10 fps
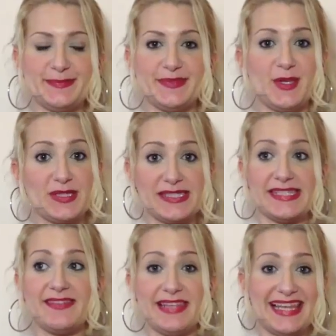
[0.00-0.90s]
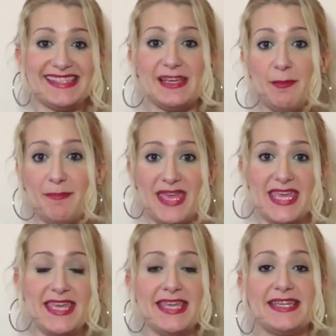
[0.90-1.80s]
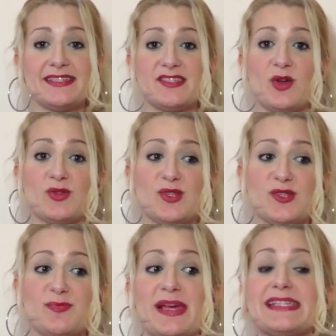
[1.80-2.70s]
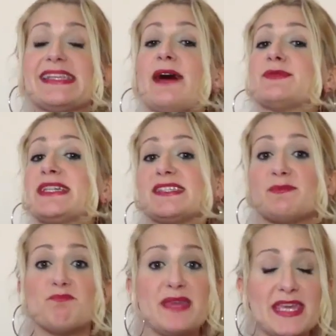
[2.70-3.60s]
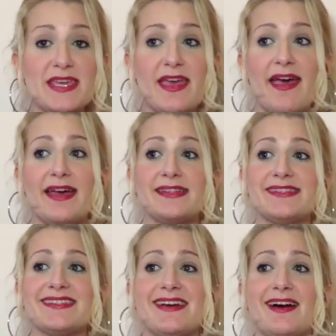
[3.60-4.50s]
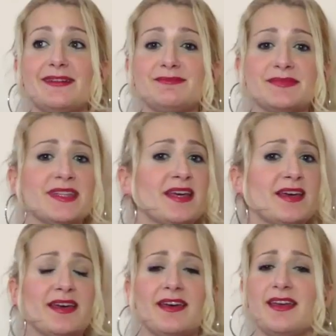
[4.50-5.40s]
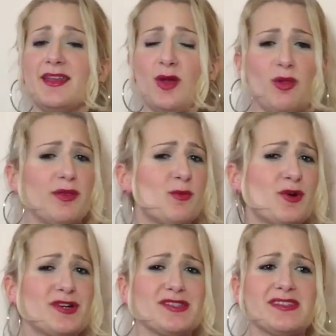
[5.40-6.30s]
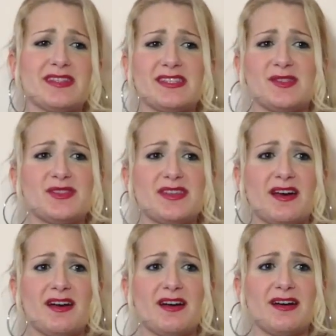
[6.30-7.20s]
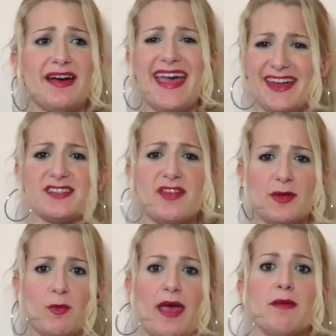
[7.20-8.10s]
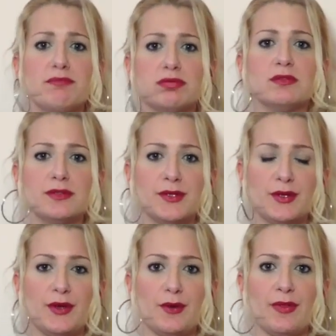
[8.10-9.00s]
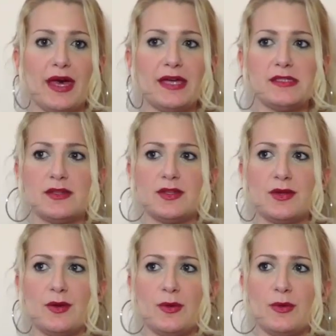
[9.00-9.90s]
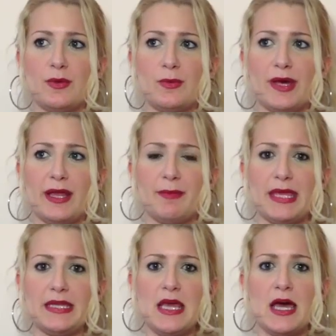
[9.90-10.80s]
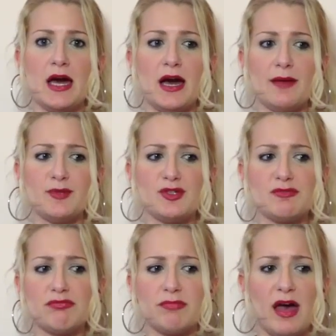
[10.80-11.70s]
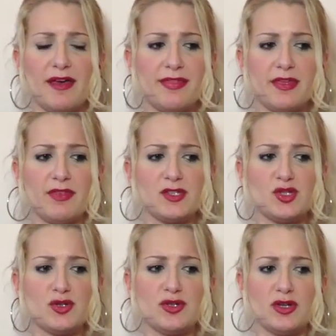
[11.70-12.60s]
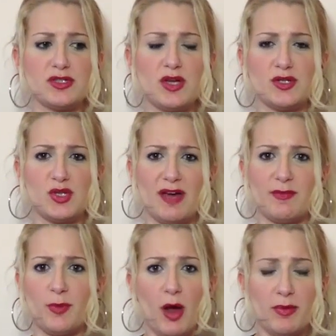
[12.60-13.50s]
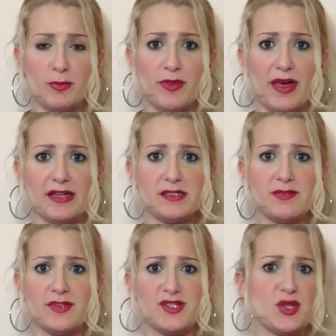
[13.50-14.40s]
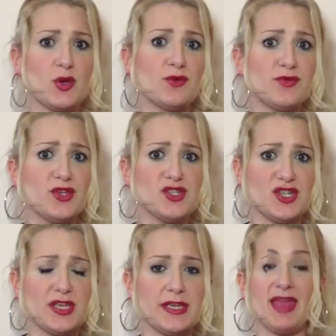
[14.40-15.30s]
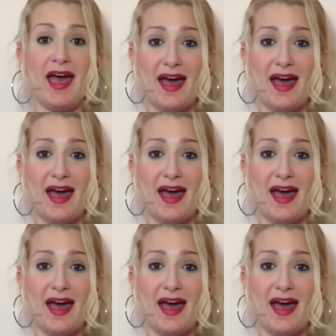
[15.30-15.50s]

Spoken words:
You can see the letter B. It is also spelled out as B, and in all the words it is heard that way. B, you know that, you know what I mean. I think that you're not going to have a problem with that. There's no confusion here.